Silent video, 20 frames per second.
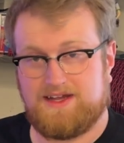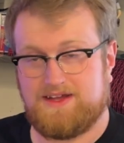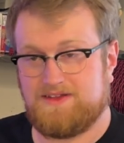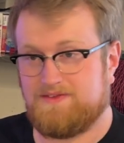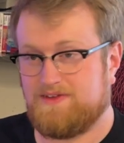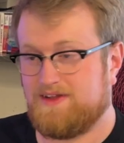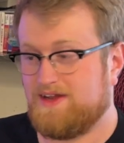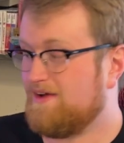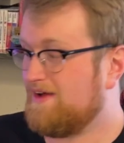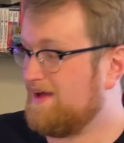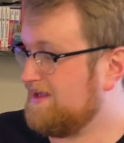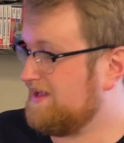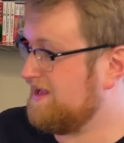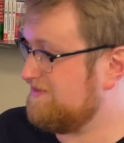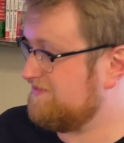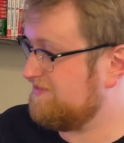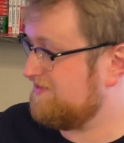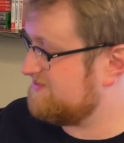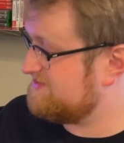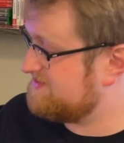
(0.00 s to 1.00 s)
the video, I
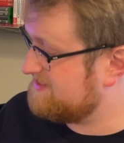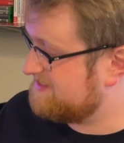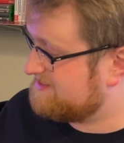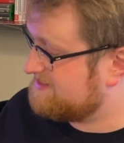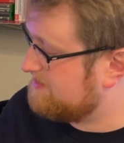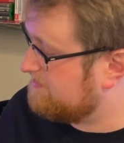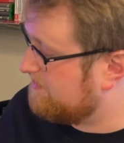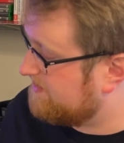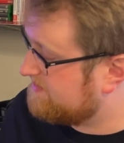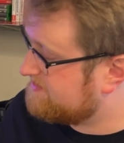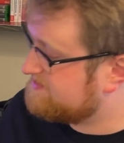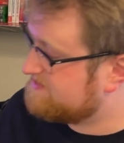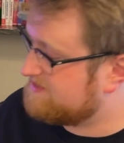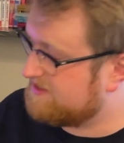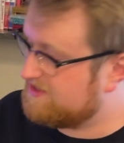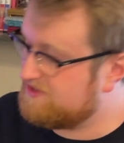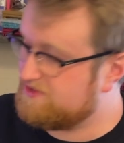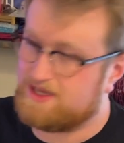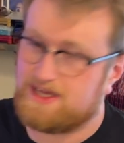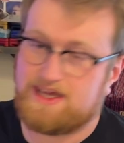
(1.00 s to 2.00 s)
gave her $60 to
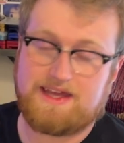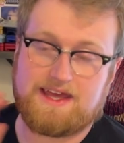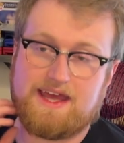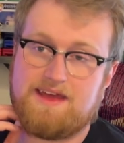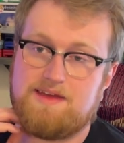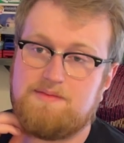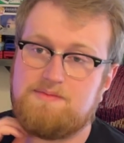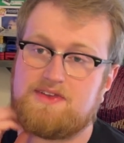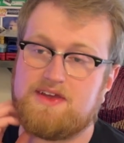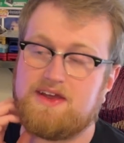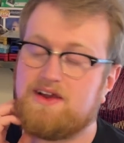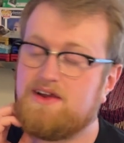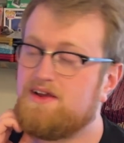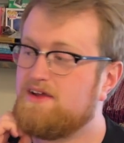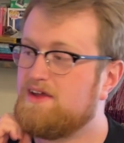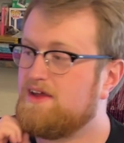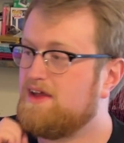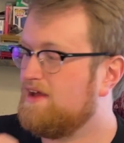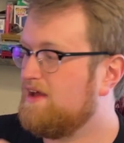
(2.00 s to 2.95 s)
go get games here.